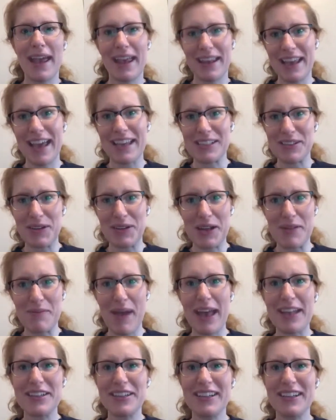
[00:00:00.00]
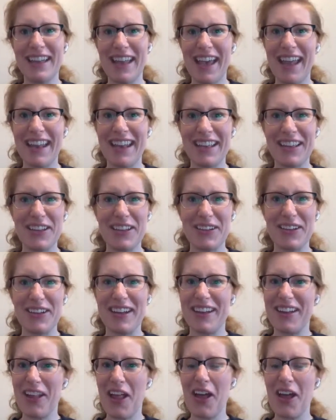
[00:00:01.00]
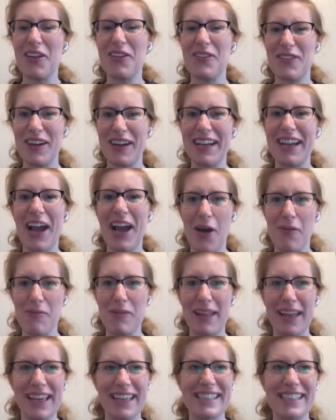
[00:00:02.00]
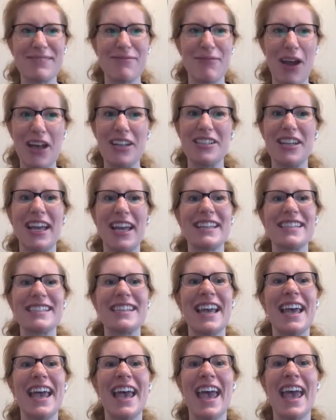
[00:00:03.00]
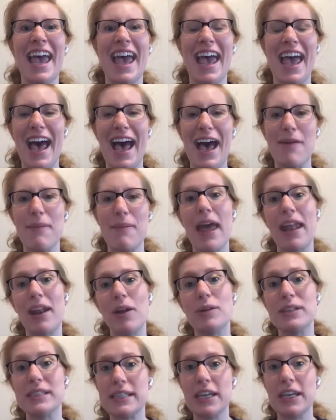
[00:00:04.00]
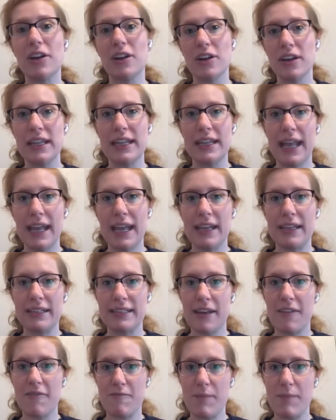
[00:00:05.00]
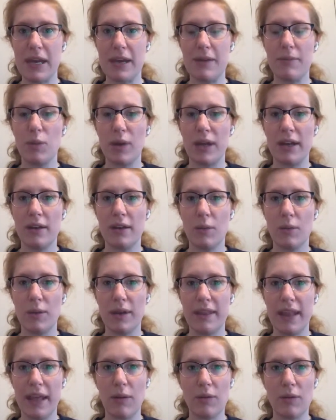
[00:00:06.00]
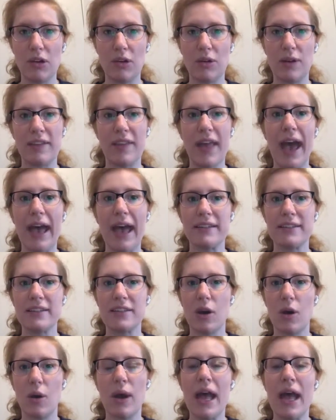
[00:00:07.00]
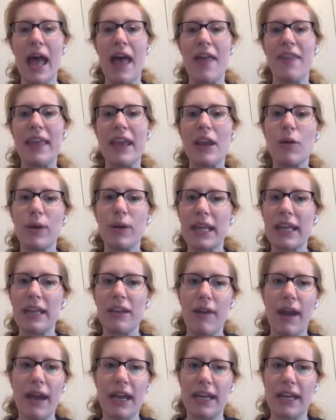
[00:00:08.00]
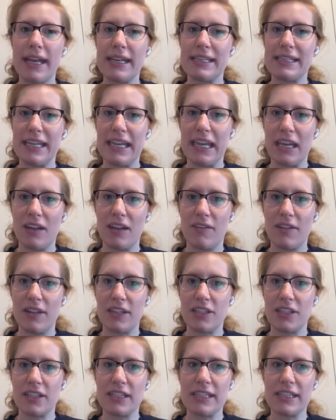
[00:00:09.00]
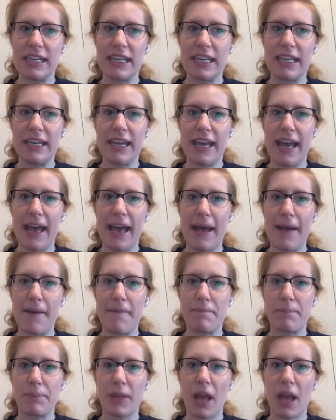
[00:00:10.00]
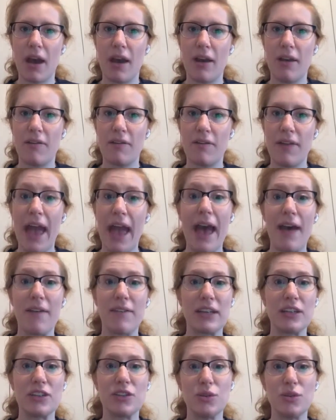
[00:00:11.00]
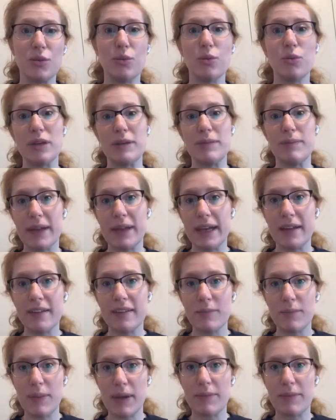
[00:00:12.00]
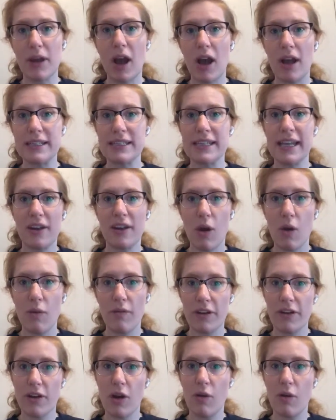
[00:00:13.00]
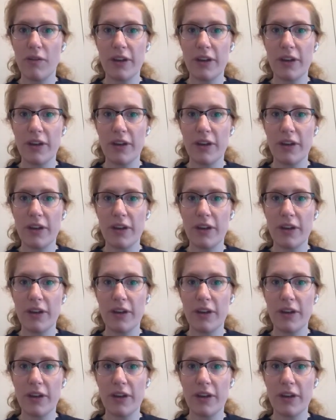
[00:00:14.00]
As you can imagine, that included a lot of very complex projects. And it was the early days of BIM when they were doing that. So they quickly recognized the inefficiency of having to rebuild BIM content over and over